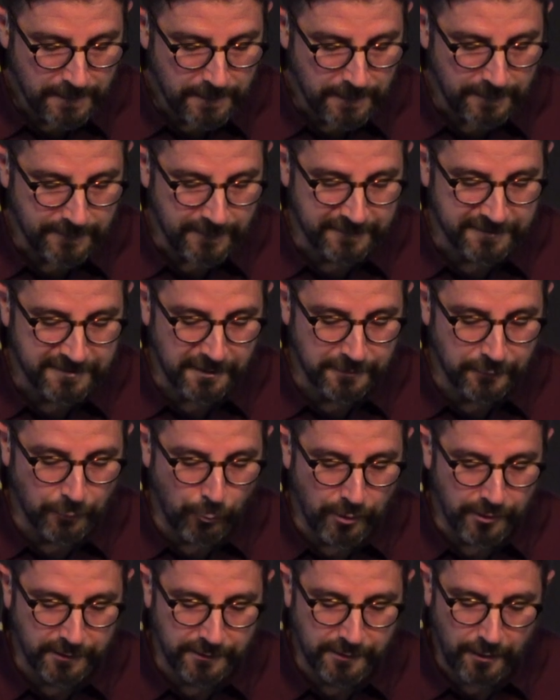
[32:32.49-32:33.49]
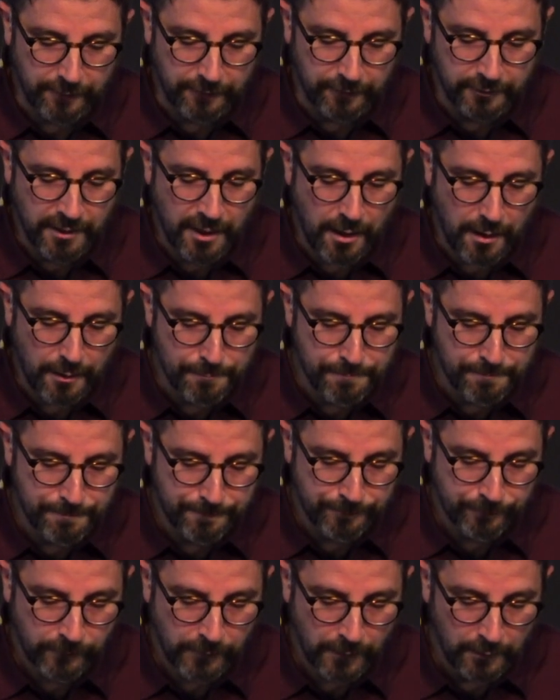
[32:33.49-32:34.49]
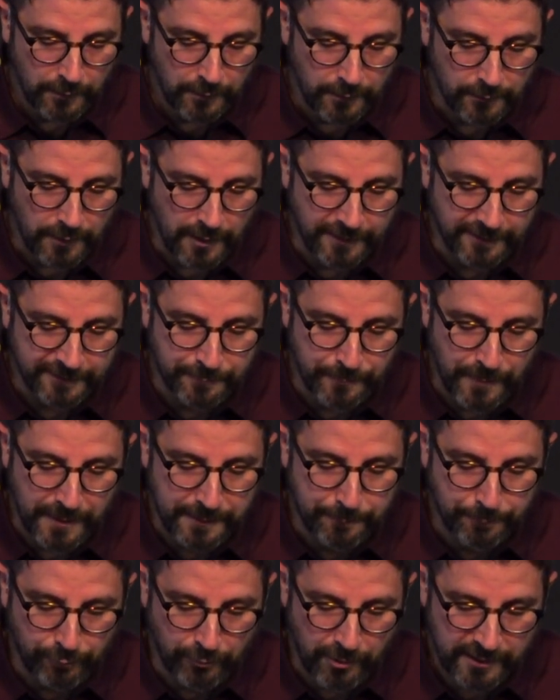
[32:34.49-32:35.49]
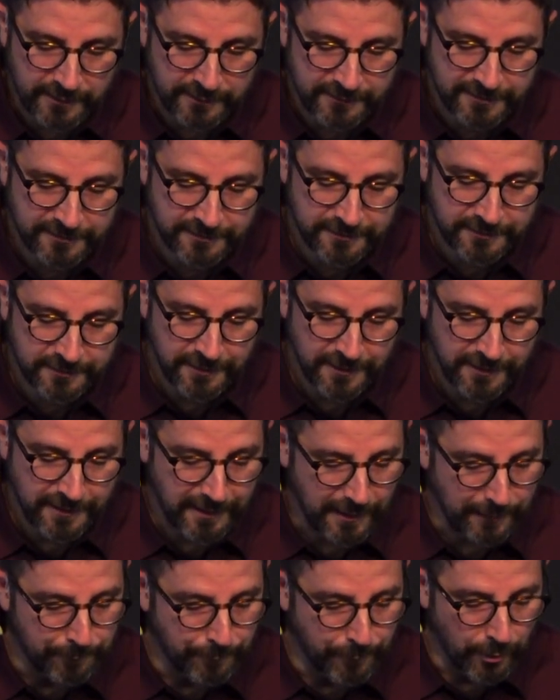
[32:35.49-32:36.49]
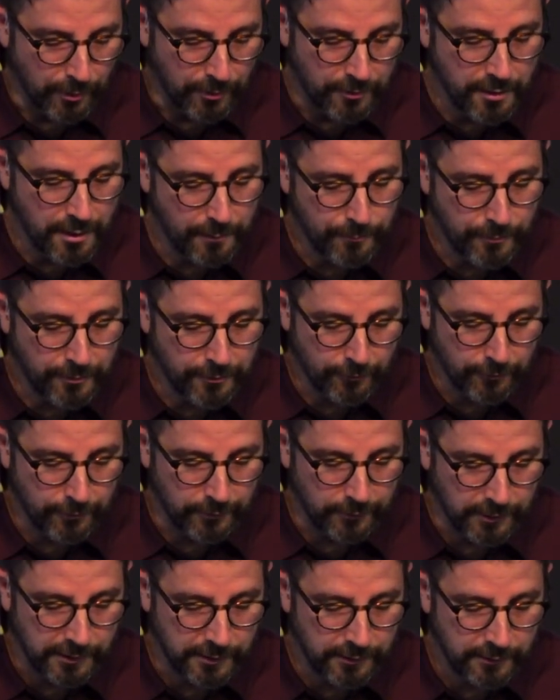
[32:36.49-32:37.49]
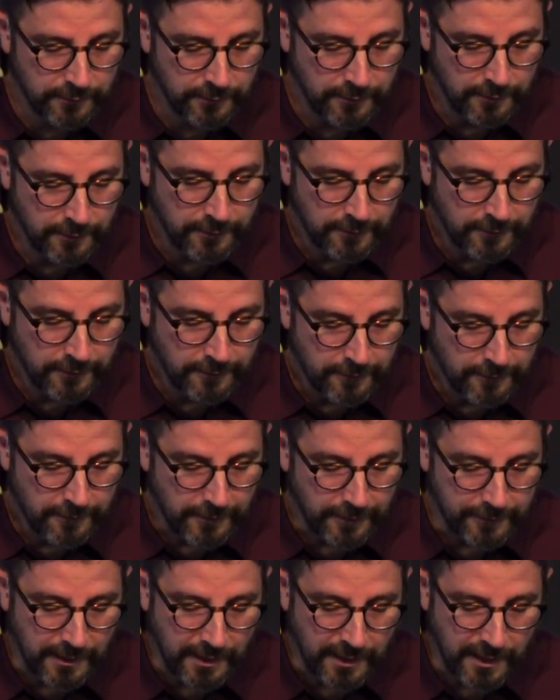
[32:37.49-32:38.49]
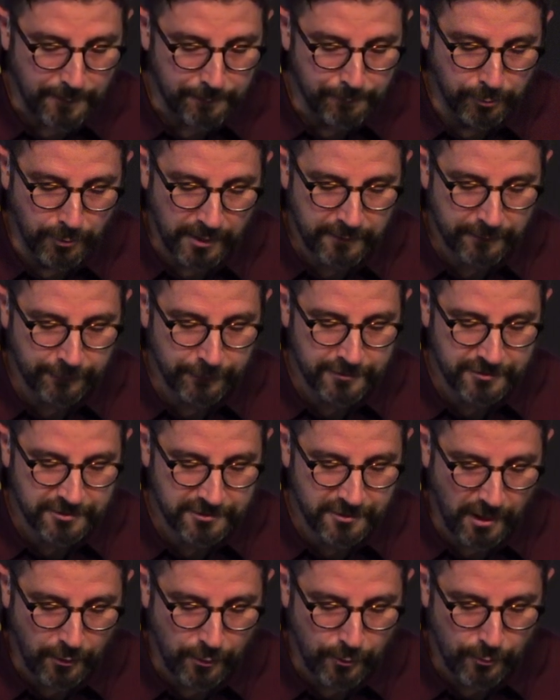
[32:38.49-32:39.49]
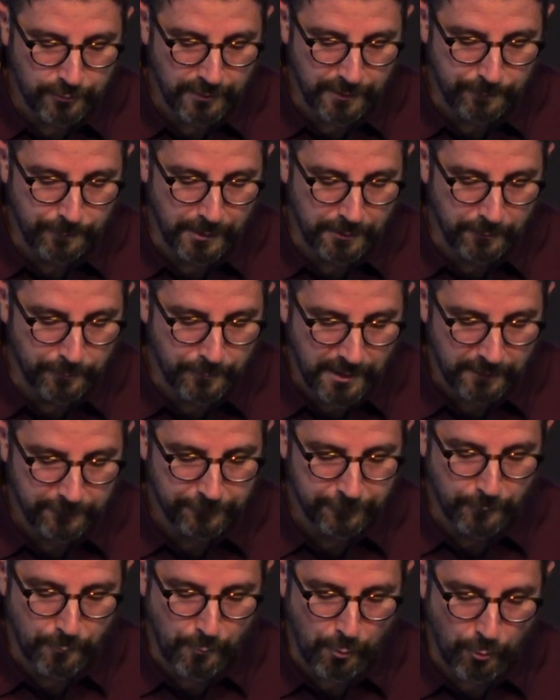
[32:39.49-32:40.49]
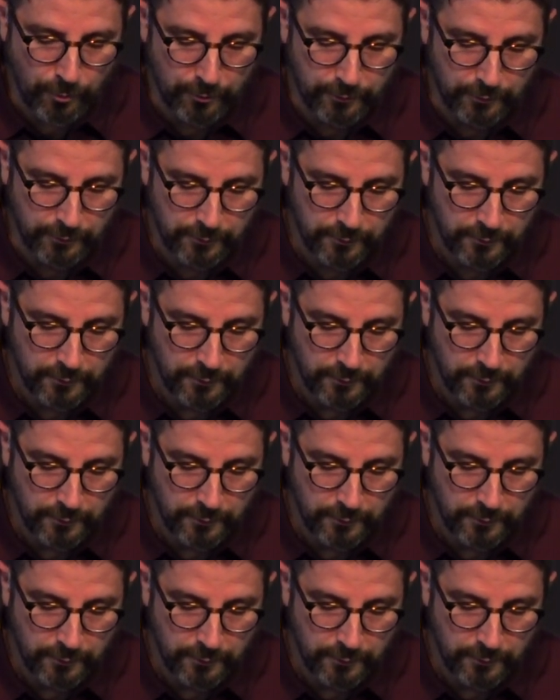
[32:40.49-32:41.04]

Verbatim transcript: And they said to one another, Come, let us make bricks and burn them thoroughly. And they had brick for stone and bitumen for mortar.